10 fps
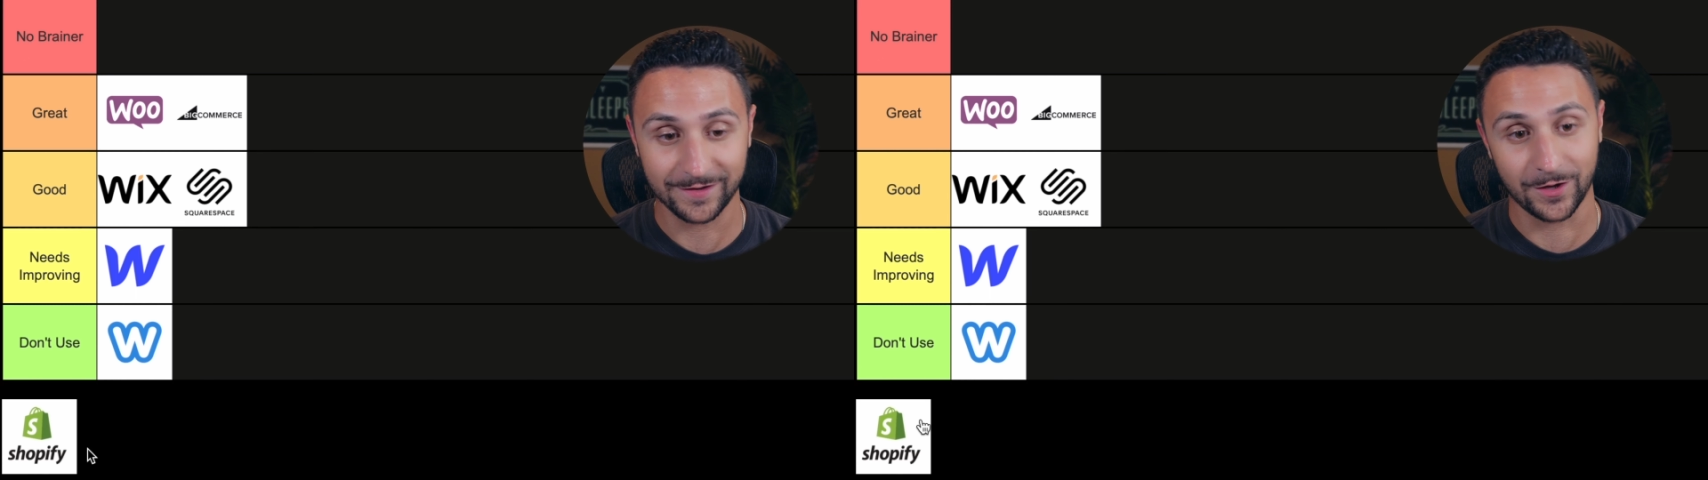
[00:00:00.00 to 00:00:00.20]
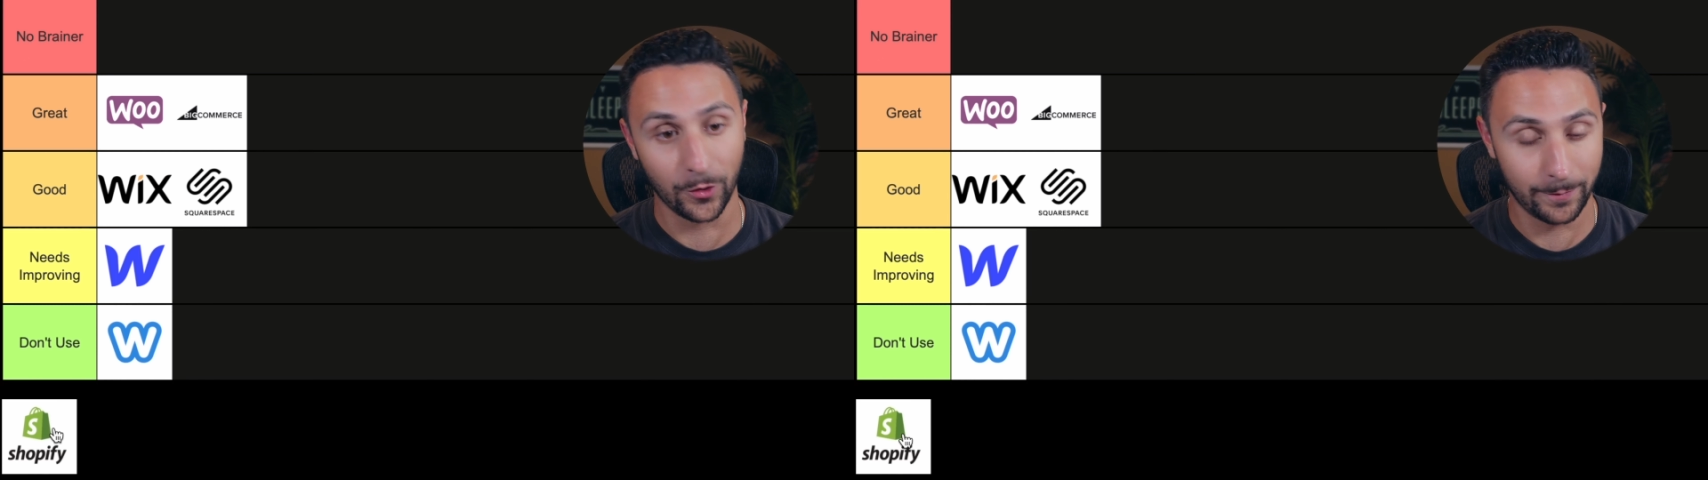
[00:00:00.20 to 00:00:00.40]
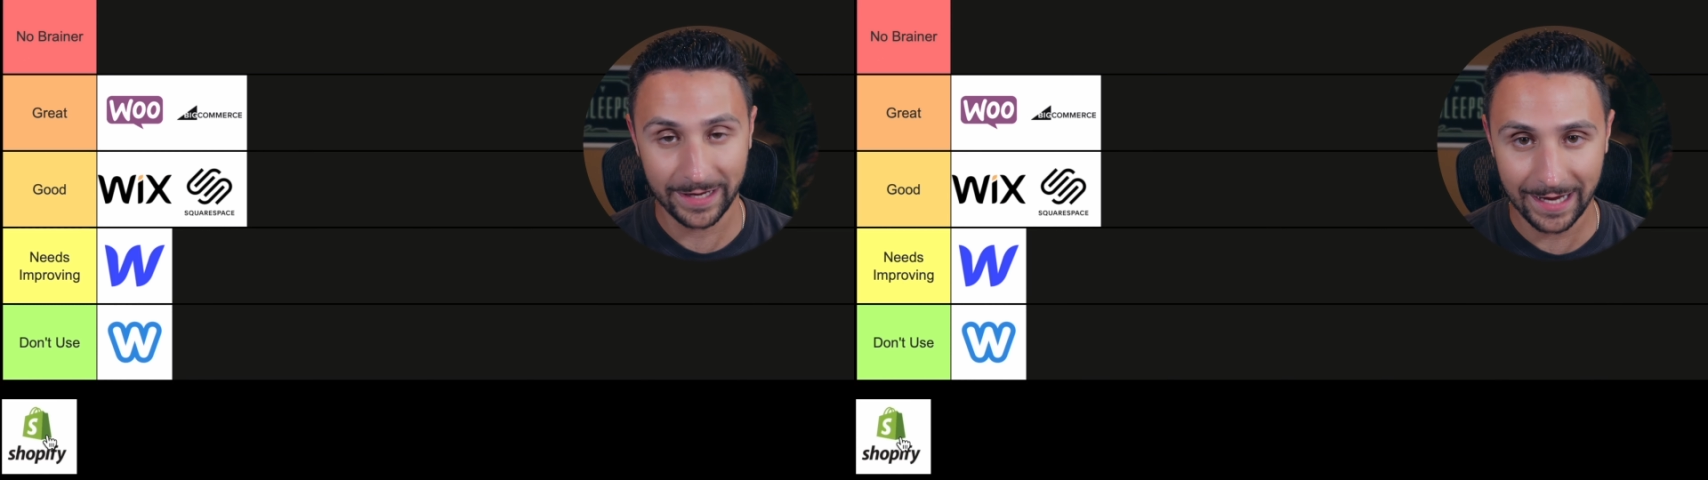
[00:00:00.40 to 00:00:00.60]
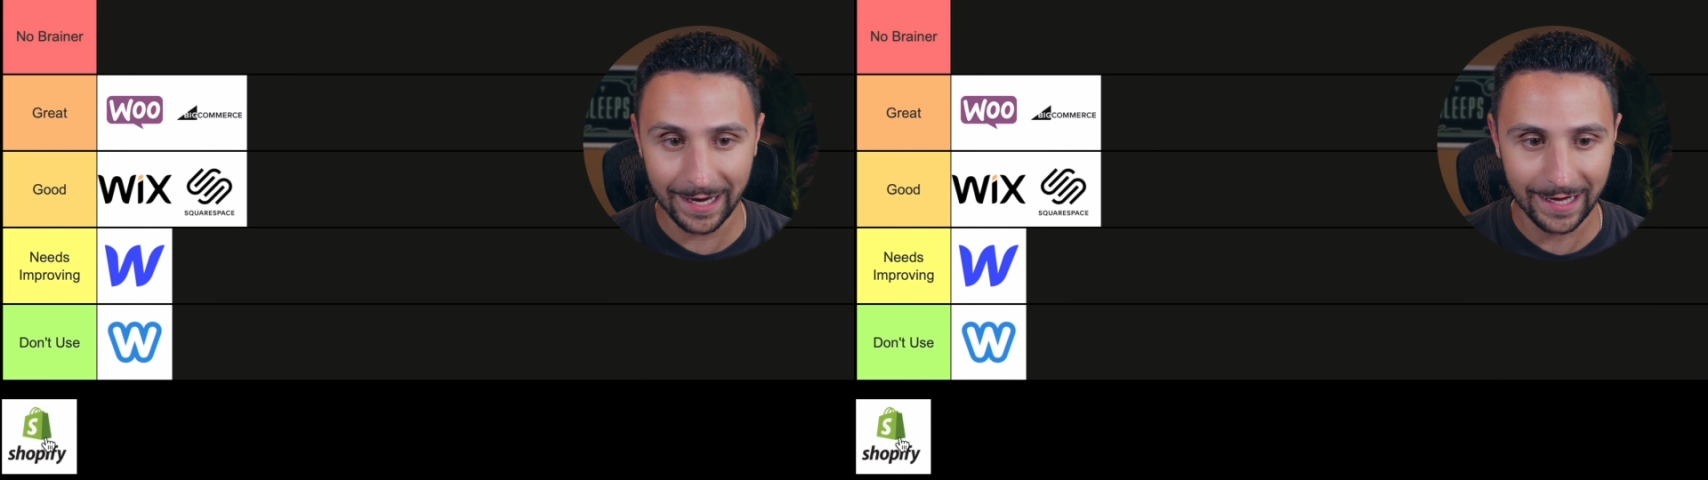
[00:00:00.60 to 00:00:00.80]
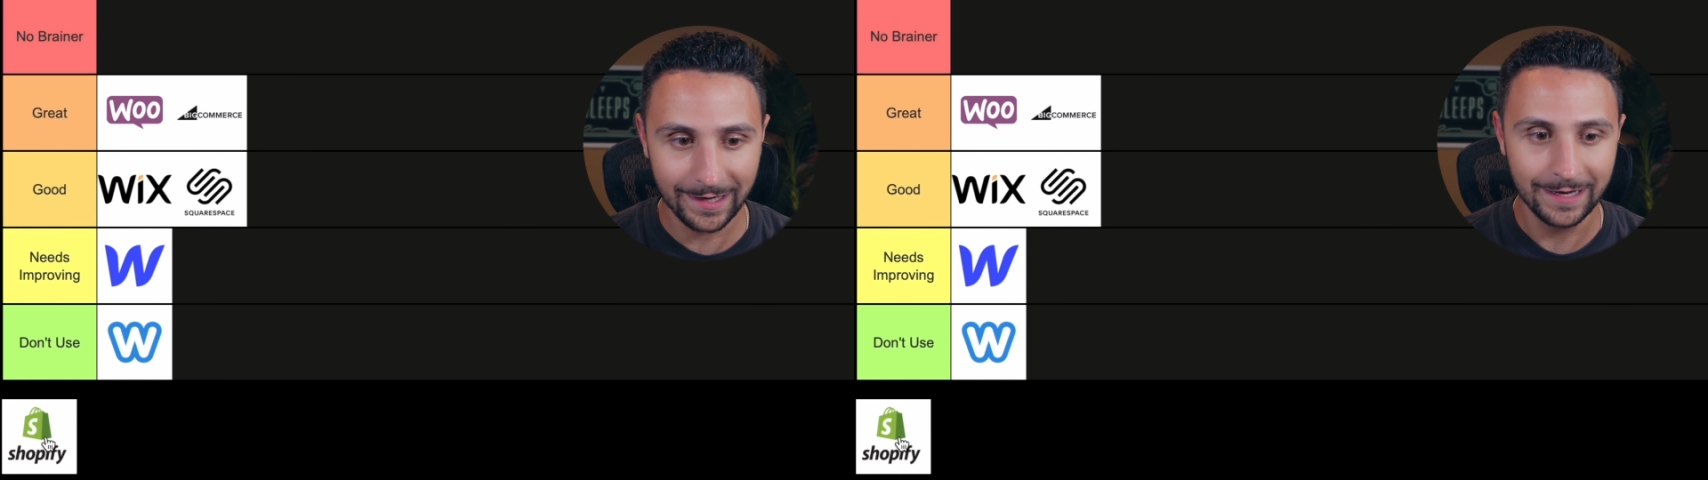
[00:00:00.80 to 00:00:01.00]
going to be
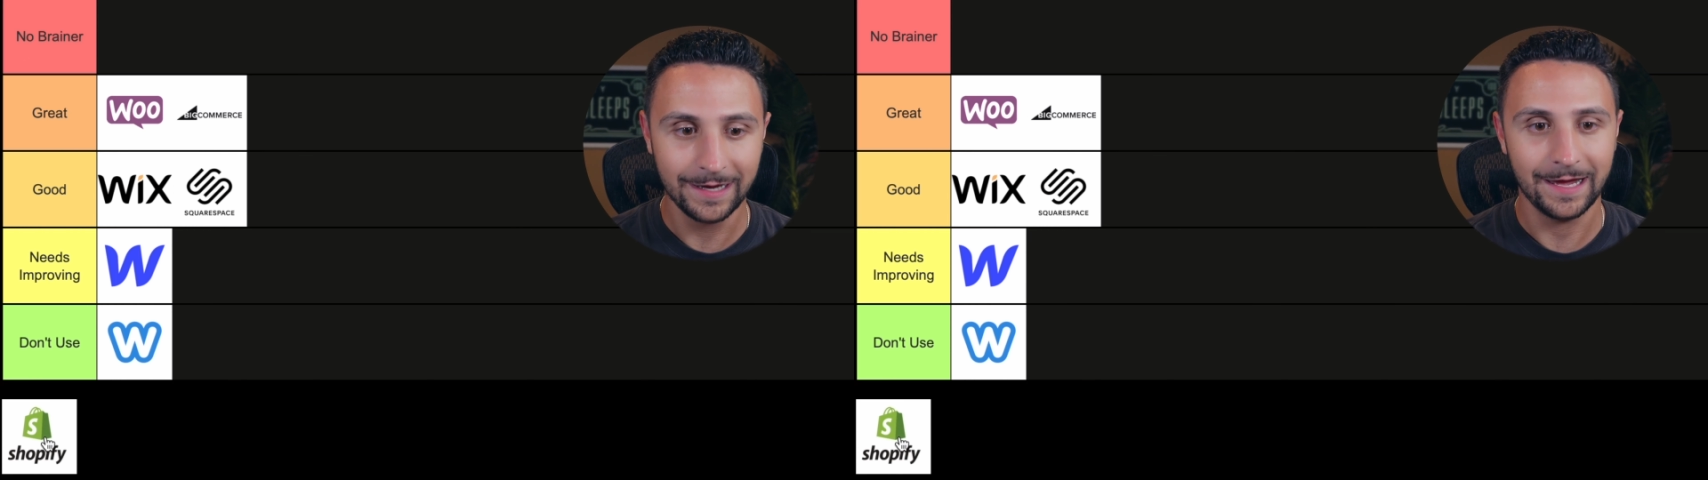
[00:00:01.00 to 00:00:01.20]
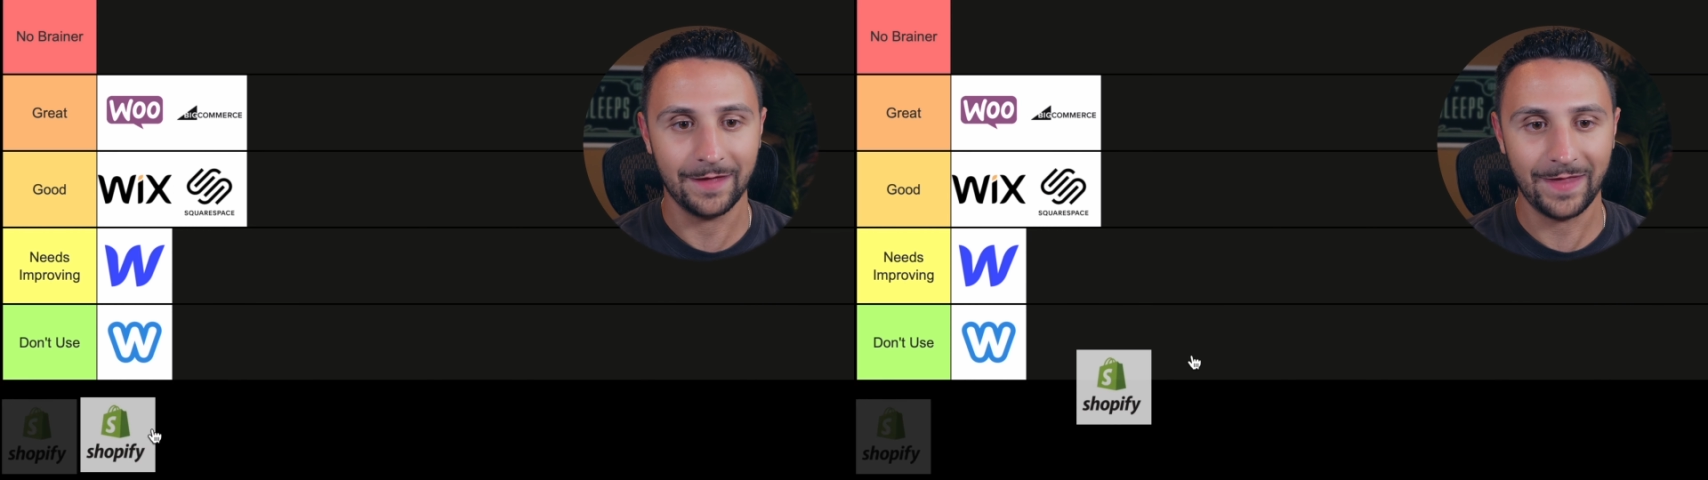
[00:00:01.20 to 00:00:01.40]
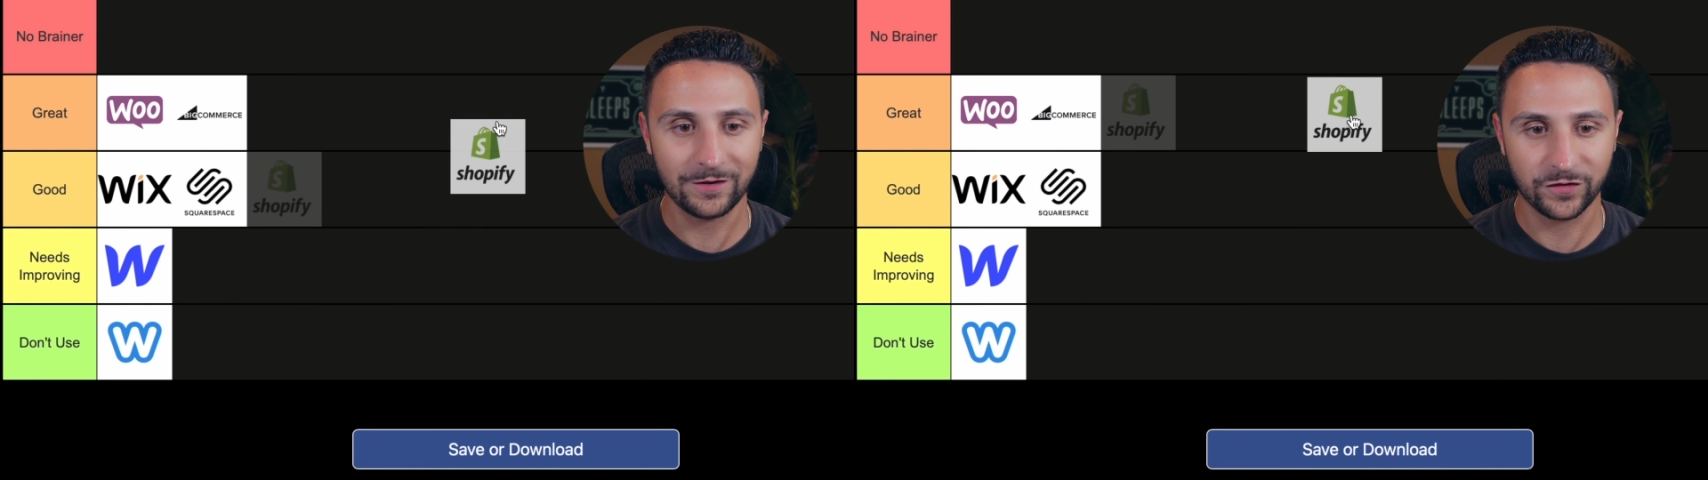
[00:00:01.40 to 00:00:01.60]
in it, and that's